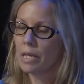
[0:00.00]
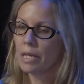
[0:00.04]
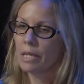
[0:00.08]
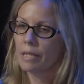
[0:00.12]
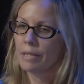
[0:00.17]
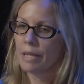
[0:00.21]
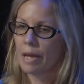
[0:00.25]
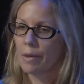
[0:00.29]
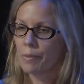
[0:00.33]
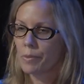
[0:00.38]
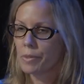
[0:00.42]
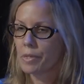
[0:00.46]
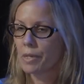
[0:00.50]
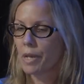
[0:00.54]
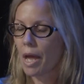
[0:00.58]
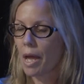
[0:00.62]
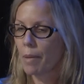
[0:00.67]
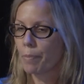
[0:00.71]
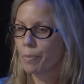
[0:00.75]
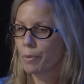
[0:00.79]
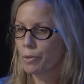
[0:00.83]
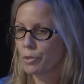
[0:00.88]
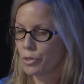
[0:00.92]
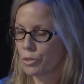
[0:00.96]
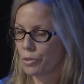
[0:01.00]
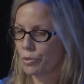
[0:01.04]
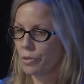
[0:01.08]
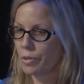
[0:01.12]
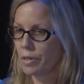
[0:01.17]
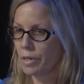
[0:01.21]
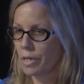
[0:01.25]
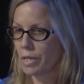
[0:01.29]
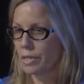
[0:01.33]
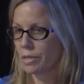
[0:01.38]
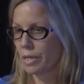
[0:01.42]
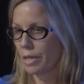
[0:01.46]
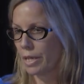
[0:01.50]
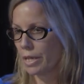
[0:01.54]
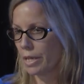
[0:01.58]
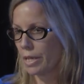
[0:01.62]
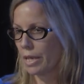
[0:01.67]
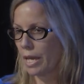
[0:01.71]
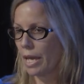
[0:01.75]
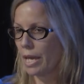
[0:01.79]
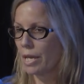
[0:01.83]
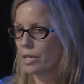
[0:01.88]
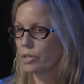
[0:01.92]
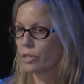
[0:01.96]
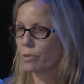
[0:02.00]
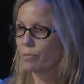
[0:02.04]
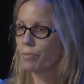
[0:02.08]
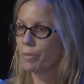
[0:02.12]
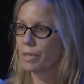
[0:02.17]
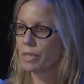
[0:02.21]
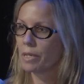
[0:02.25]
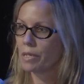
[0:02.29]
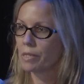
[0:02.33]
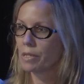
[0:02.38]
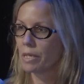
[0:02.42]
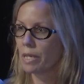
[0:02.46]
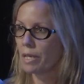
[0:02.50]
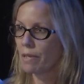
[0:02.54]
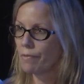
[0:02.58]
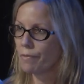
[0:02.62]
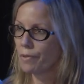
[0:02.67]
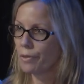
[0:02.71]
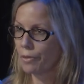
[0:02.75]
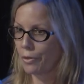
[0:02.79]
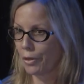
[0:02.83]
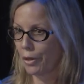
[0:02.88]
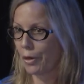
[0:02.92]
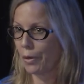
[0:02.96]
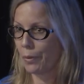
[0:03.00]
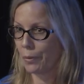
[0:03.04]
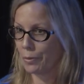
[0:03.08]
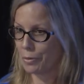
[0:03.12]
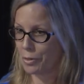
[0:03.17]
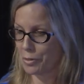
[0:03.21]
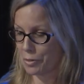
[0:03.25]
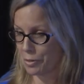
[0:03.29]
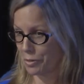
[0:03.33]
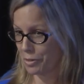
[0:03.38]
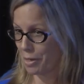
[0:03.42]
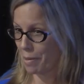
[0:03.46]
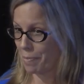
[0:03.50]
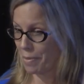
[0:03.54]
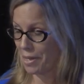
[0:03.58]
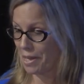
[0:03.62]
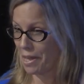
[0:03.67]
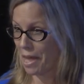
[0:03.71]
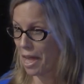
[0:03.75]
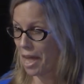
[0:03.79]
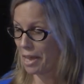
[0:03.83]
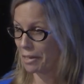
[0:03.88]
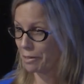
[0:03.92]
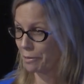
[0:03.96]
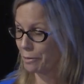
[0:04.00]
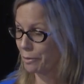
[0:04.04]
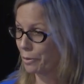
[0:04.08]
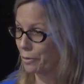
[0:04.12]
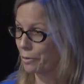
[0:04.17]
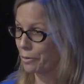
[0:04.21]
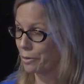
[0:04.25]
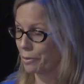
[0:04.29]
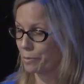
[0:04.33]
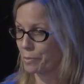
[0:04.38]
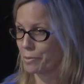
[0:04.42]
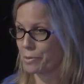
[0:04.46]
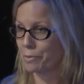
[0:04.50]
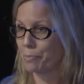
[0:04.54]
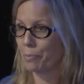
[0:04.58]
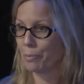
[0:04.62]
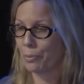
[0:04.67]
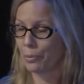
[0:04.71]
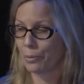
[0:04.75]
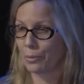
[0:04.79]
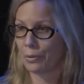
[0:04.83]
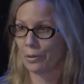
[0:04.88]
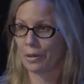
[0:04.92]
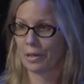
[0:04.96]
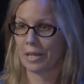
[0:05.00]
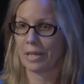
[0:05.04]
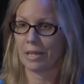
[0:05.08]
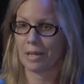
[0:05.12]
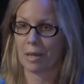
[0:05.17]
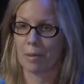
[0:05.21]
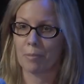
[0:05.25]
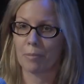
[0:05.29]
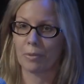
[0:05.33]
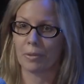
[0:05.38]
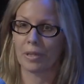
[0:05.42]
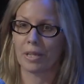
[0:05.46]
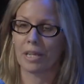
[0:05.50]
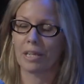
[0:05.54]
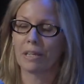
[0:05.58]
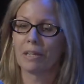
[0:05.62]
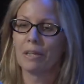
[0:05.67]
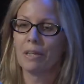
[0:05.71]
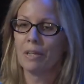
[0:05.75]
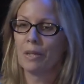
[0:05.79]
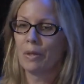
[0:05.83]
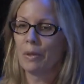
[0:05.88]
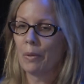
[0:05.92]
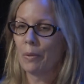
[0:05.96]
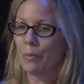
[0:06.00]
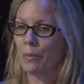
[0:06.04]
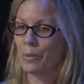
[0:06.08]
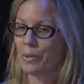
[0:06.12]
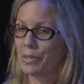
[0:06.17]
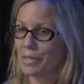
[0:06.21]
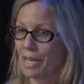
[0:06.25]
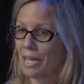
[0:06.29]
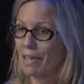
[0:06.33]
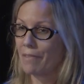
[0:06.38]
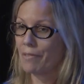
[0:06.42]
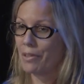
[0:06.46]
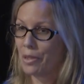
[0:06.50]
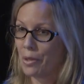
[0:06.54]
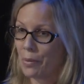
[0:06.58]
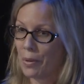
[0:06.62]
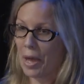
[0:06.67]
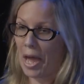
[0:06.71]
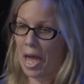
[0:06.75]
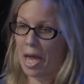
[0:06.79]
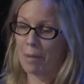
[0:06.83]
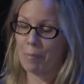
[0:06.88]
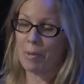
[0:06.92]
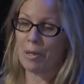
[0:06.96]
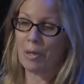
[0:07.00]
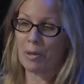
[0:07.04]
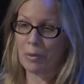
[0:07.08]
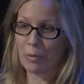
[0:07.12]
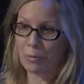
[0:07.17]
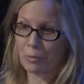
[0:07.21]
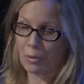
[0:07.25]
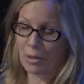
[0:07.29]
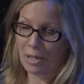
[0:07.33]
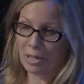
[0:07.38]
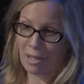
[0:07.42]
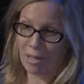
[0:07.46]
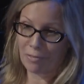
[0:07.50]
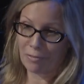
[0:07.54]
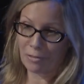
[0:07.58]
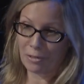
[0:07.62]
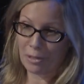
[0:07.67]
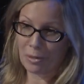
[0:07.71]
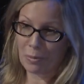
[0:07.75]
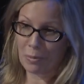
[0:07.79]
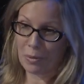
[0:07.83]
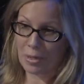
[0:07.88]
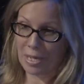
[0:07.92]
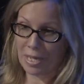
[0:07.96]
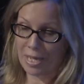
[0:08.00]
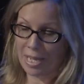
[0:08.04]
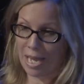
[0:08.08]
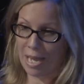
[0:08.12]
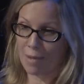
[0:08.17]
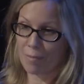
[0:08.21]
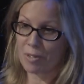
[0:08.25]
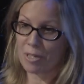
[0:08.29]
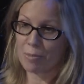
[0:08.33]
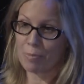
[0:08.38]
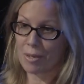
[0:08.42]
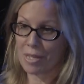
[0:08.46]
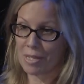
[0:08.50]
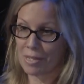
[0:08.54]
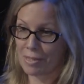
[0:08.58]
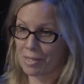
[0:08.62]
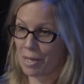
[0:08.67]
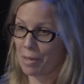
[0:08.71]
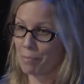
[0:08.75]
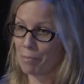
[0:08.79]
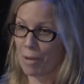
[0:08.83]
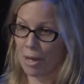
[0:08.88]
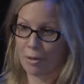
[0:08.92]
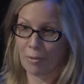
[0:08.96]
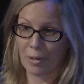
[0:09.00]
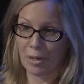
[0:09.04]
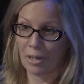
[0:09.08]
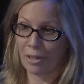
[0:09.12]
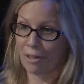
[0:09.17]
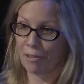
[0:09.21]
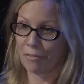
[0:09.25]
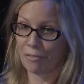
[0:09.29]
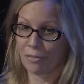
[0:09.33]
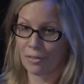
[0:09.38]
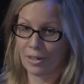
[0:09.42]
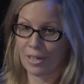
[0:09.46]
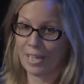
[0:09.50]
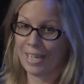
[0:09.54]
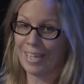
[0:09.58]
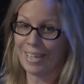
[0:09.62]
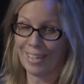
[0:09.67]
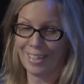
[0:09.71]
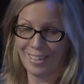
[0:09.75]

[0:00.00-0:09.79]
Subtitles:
That was an opportunity to engage him, because even though, and this is something I had to learn that was pretty humbling, was even though I had my own recovery, when it came to my son, my recovery